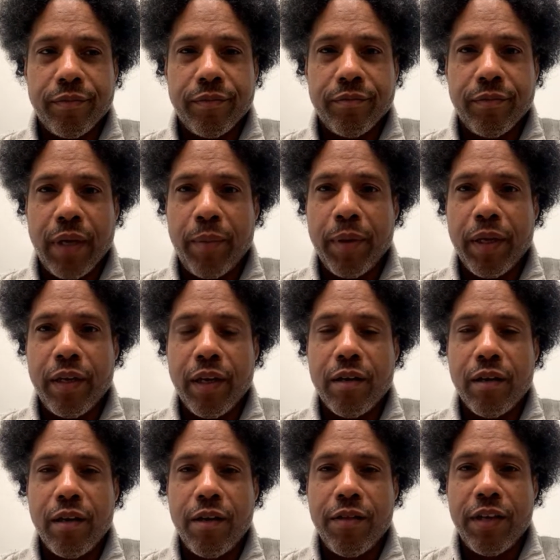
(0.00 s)
maybe a
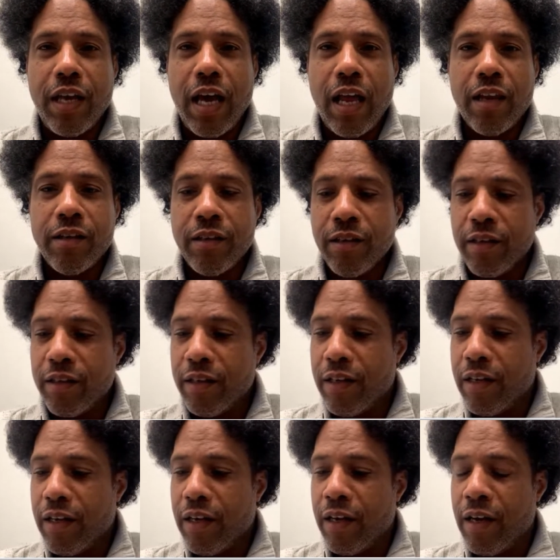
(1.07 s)
nickel on the dollar,
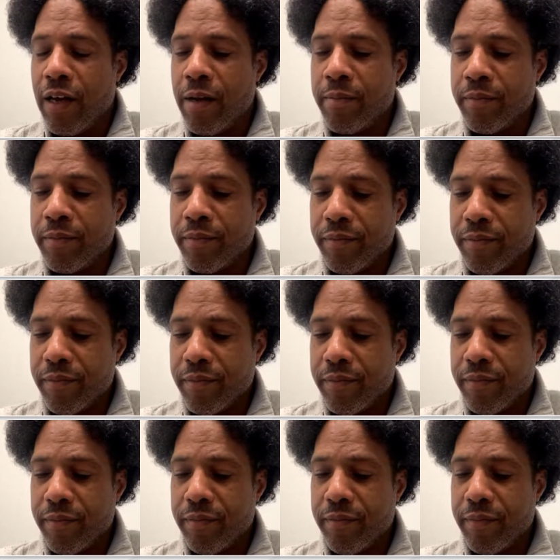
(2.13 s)
um,
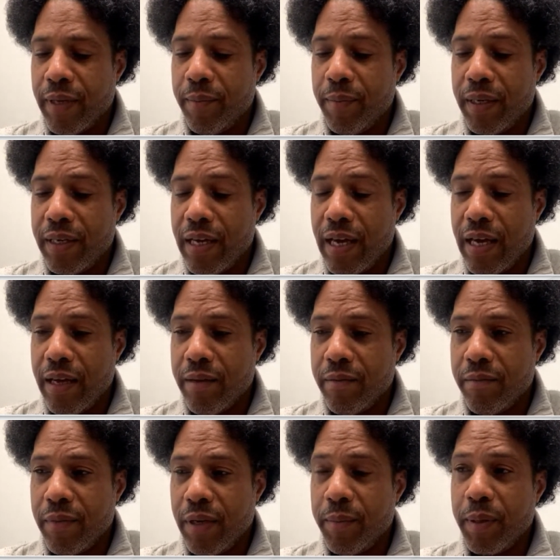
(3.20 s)
maybe a dime,
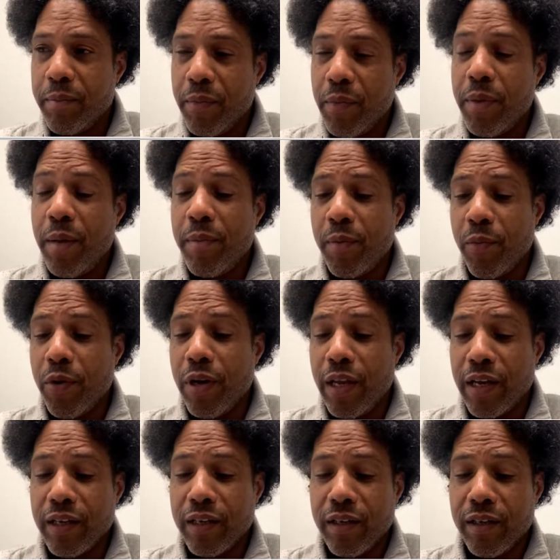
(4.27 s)
maybe more like
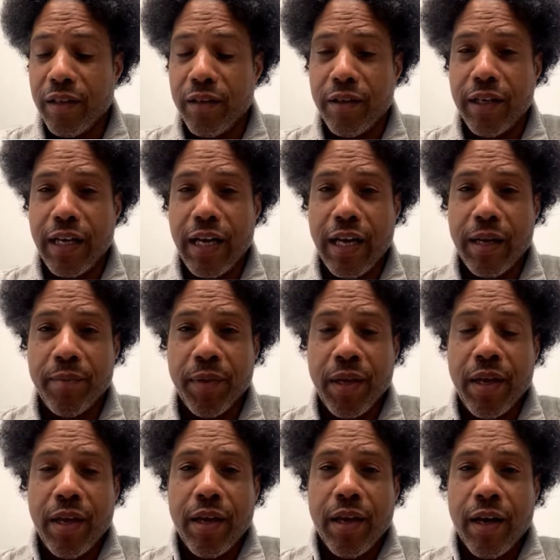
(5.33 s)
a nickel or a dime
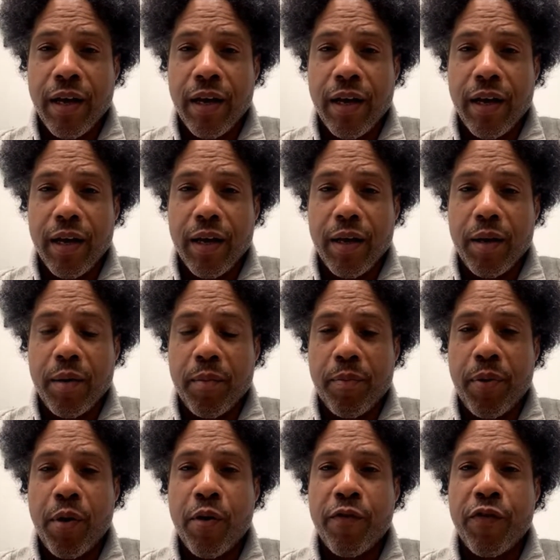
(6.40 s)
uh,
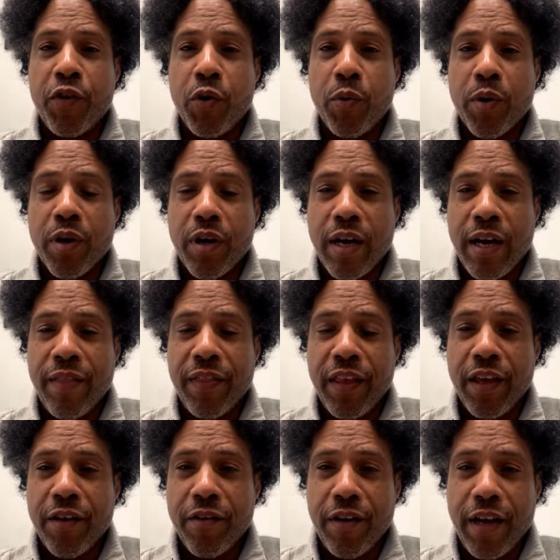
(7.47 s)
per viewer on the
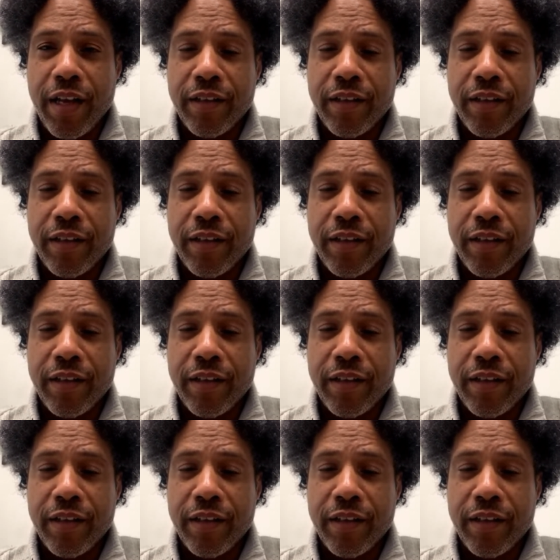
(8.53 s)
internet.